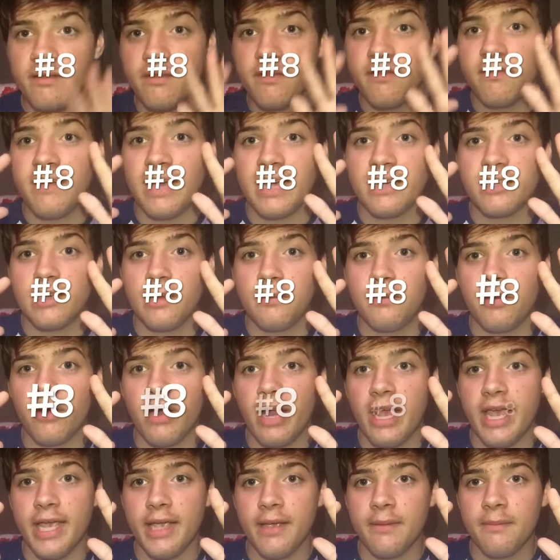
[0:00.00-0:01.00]
Fact number
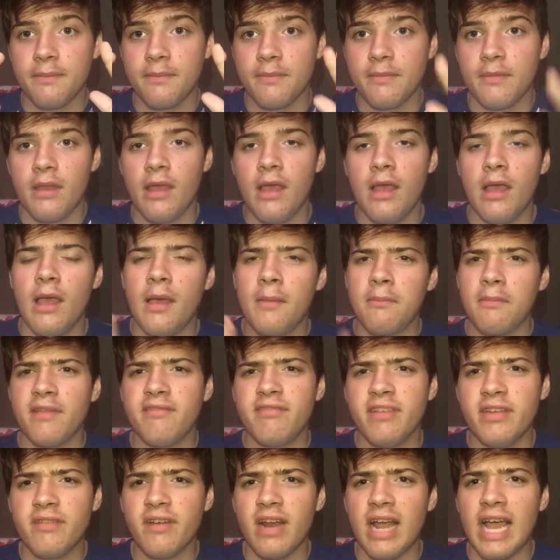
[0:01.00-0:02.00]
eight, my
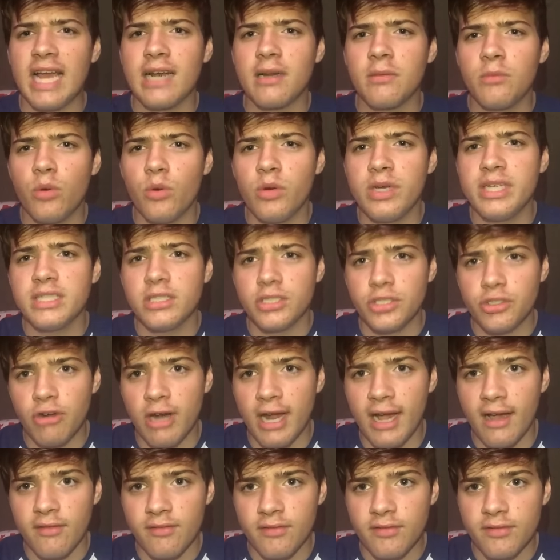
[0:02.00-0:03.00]
favourite animal is a
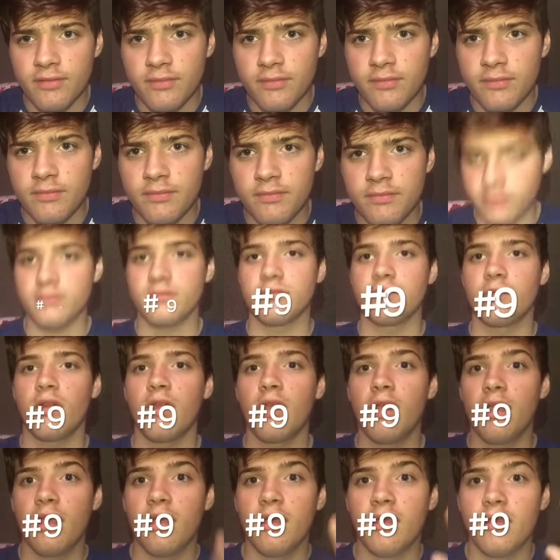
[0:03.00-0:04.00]
giraffe.
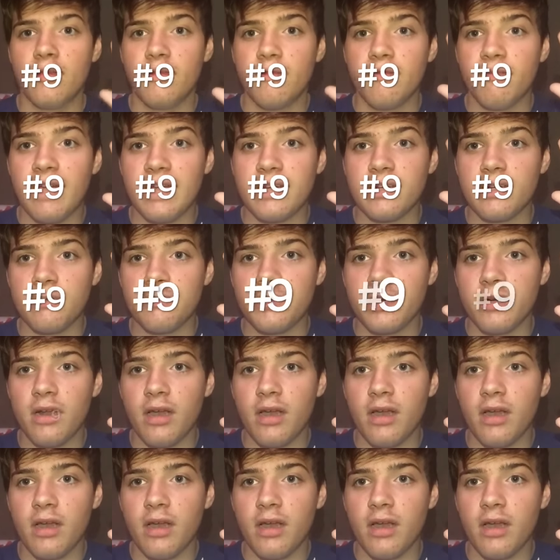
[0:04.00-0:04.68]
Fact number